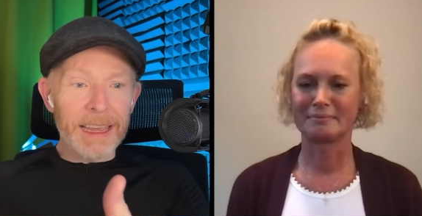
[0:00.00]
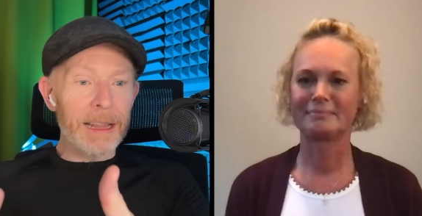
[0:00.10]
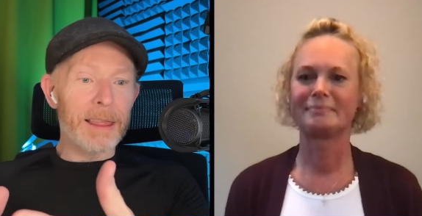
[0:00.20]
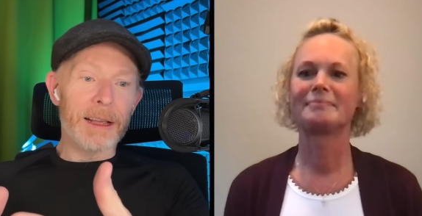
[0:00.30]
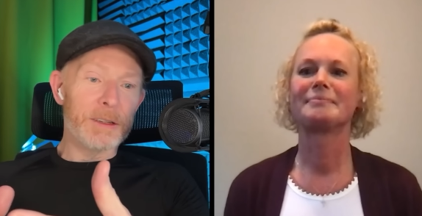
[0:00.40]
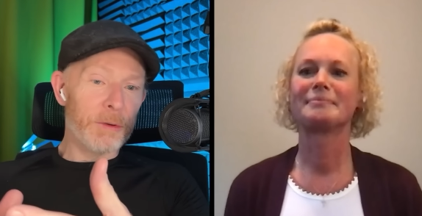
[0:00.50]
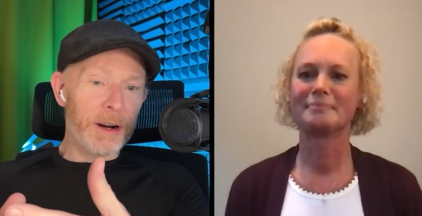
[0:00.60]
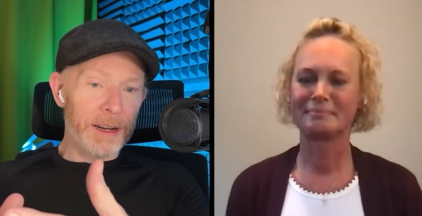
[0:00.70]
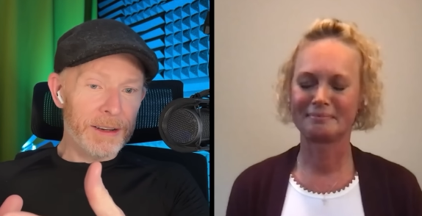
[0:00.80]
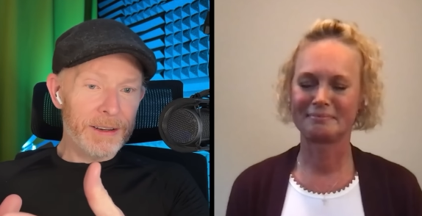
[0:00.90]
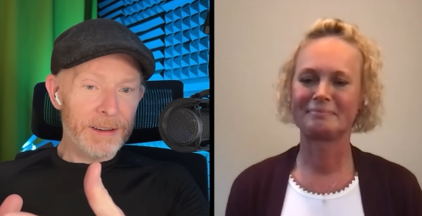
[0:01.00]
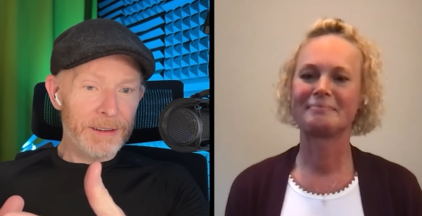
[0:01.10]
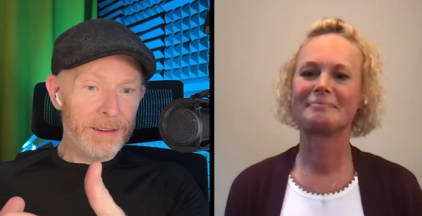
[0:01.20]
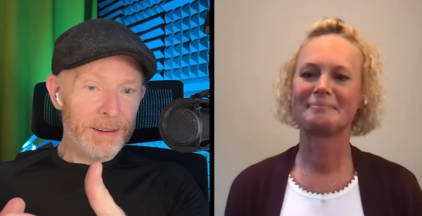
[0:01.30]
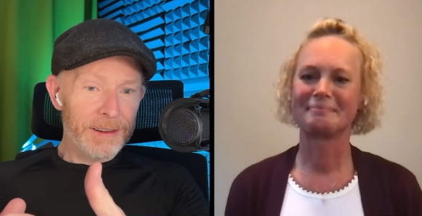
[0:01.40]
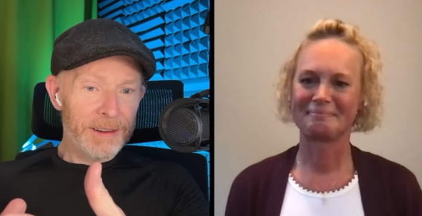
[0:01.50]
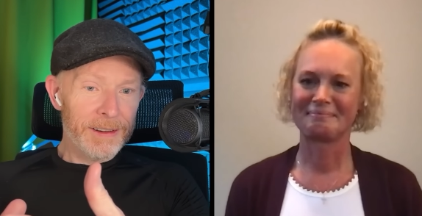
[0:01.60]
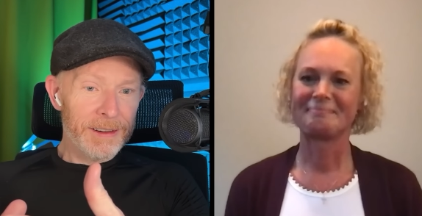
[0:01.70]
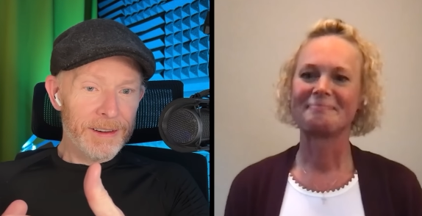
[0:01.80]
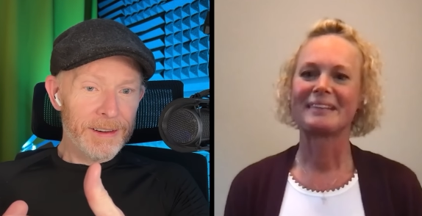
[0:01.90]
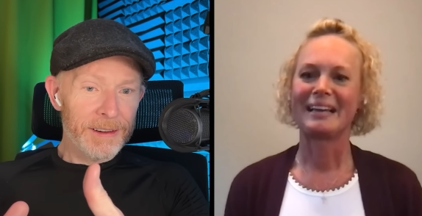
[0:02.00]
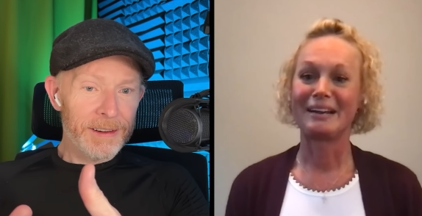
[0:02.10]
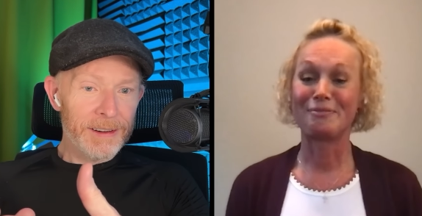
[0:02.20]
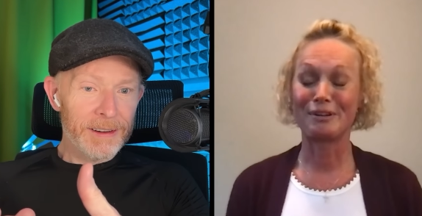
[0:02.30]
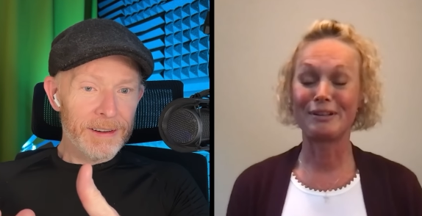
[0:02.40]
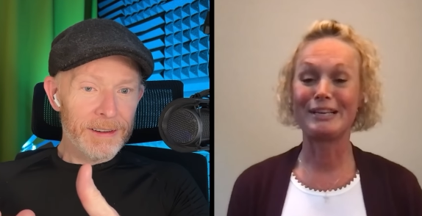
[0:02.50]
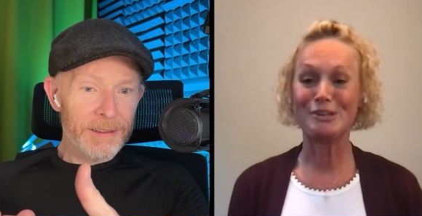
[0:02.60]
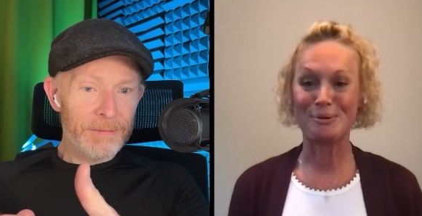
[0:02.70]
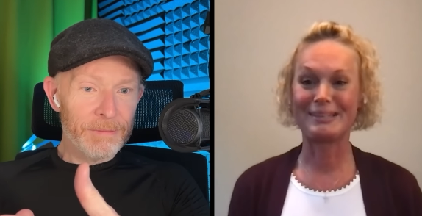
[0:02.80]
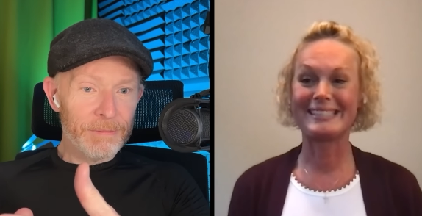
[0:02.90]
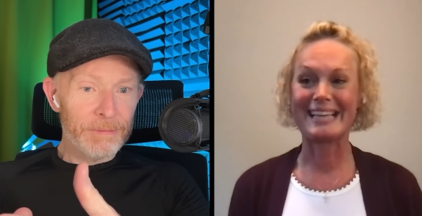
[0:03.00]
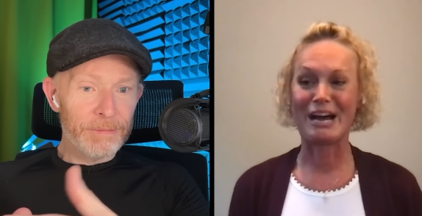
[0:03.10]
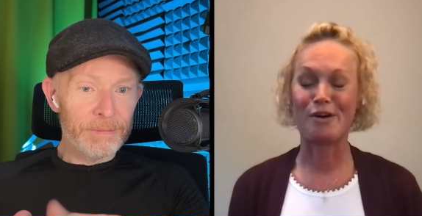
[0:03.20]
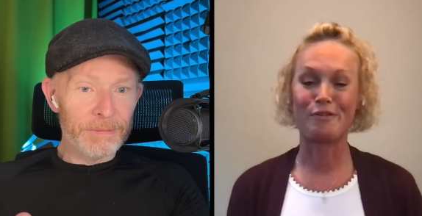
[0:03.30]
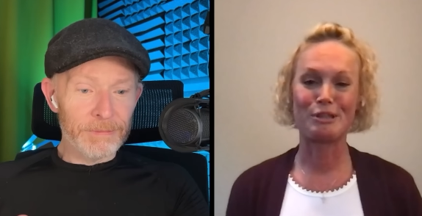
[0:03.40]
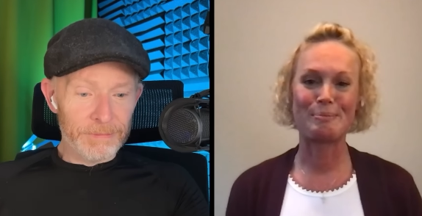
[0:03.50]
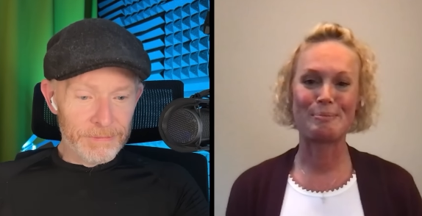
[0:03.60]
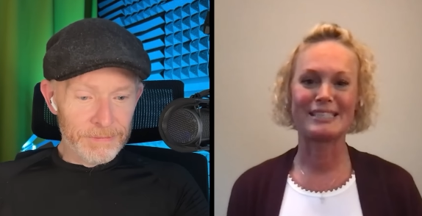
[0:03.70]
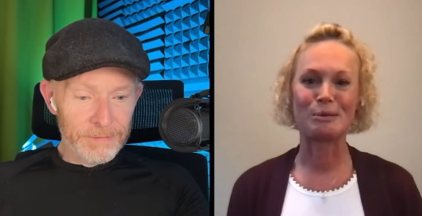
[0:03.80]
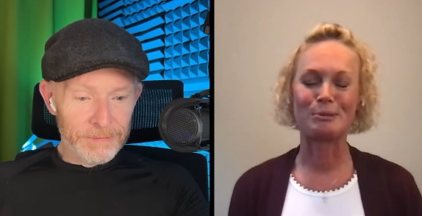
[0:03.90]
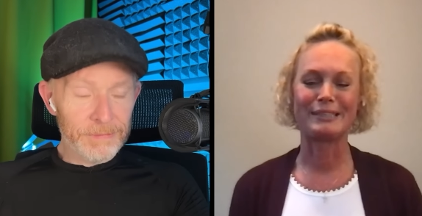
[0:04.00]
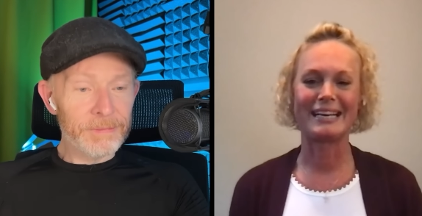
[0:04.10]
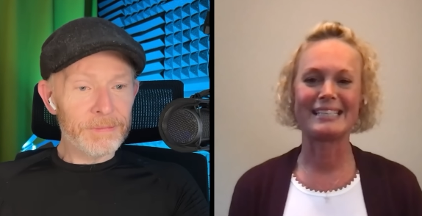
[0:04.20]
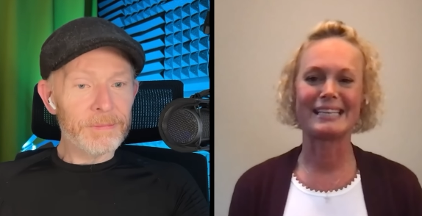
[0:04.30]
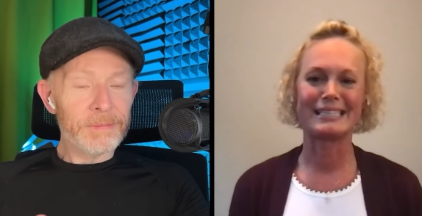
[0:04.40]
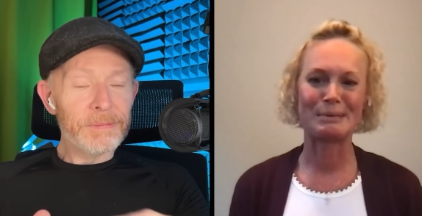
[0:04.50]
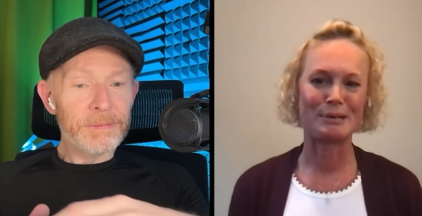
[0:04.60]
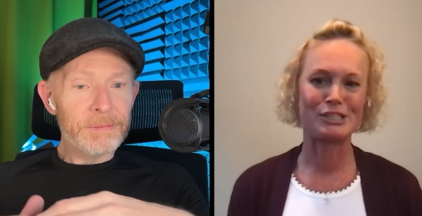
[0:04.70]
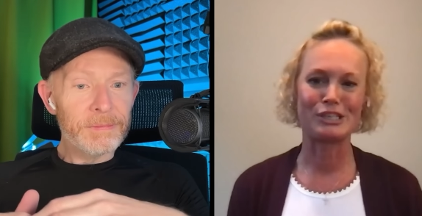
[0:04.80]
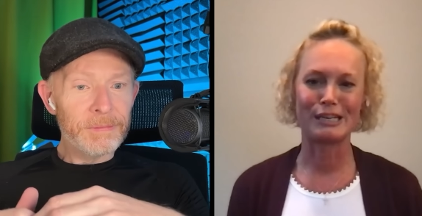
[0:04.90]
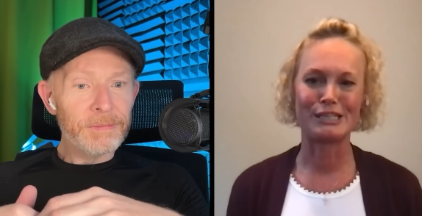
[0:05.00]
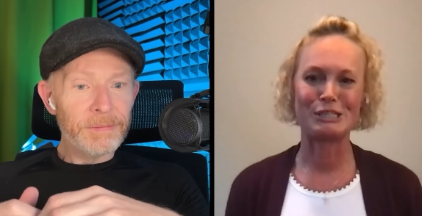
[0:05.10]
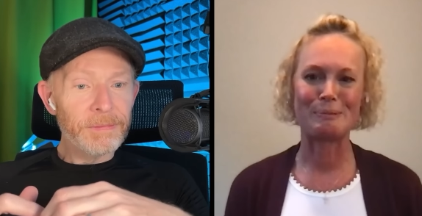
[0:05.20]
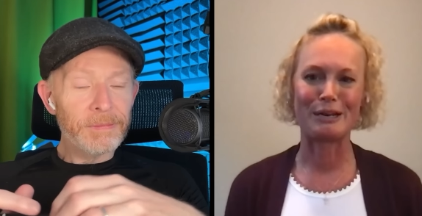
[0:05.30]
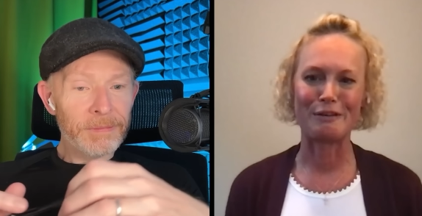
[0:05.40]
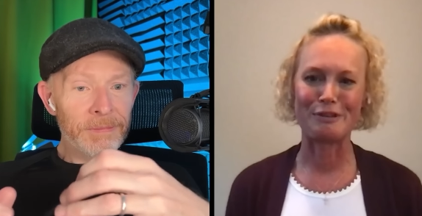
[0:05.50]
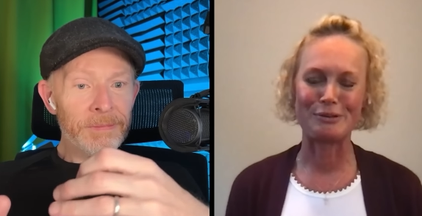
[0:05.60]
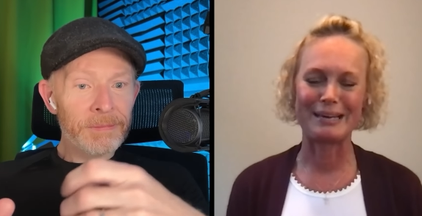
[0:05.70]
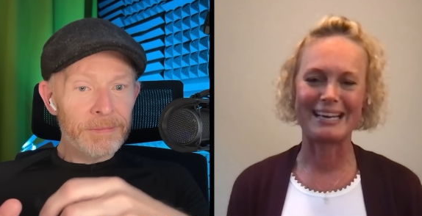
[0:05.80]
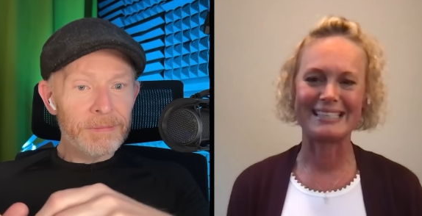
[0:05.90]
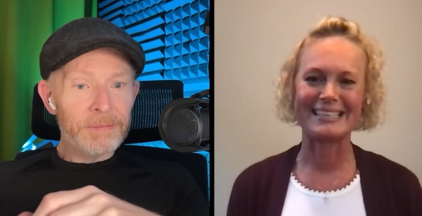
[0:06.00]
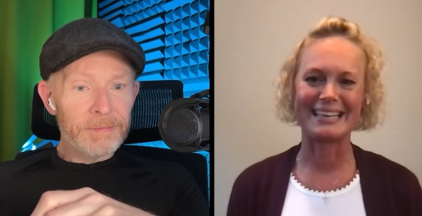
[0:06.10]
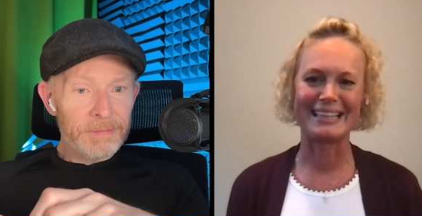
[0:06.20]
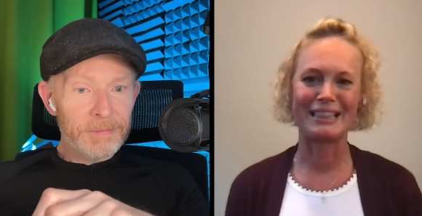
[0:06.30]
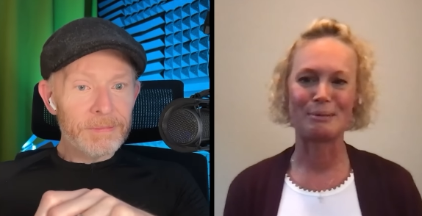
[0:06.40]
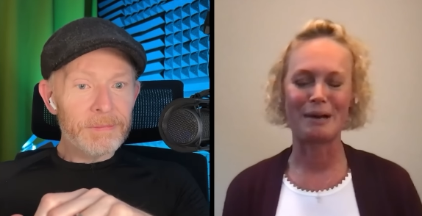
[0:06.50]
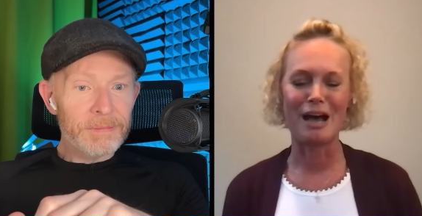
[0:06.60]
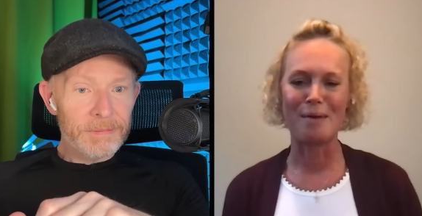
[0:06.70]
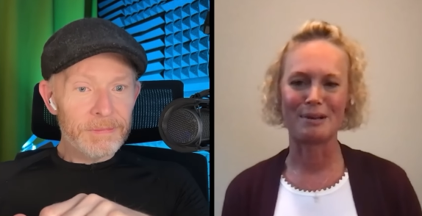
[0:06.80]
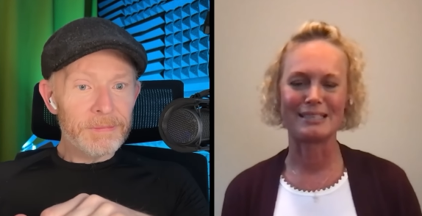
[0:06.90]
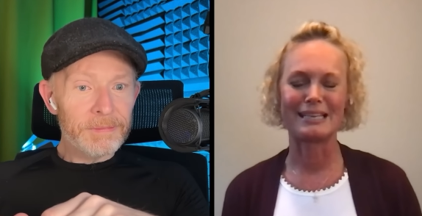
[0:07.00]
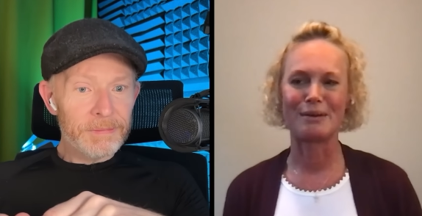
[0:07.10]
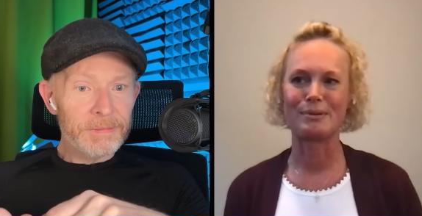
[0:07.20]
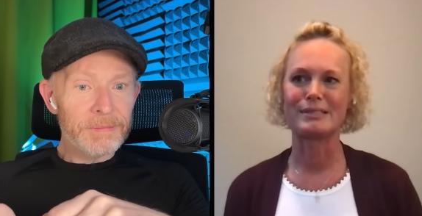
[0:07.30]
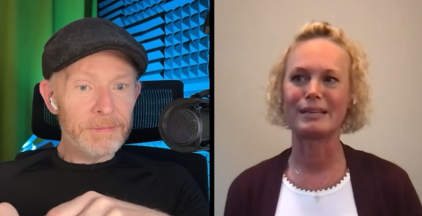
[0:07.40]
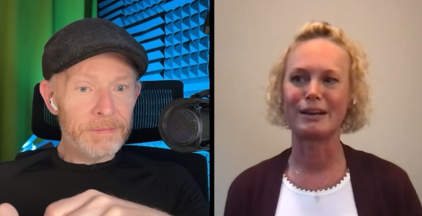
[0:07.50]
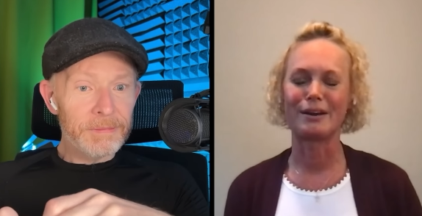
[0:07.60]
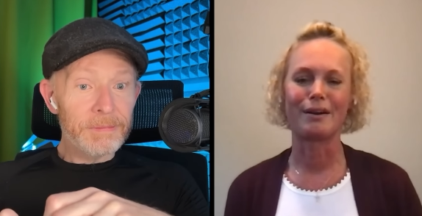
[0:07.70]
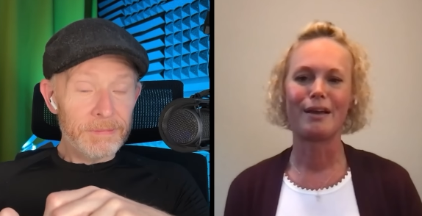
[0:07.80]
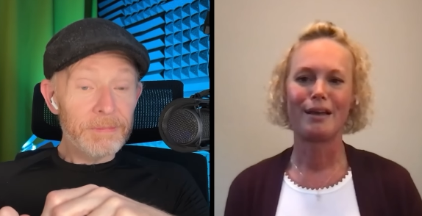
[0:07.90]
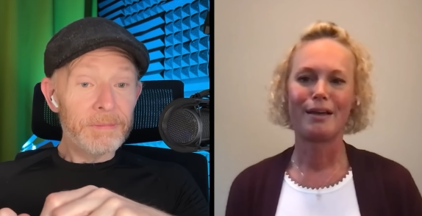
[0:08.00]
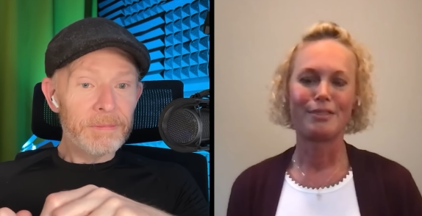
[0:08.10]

Speaker 1: get things right
Speaker 2: i've really noticed that over the past couple days as i mentioned i just spent a few days in the bahamas i was there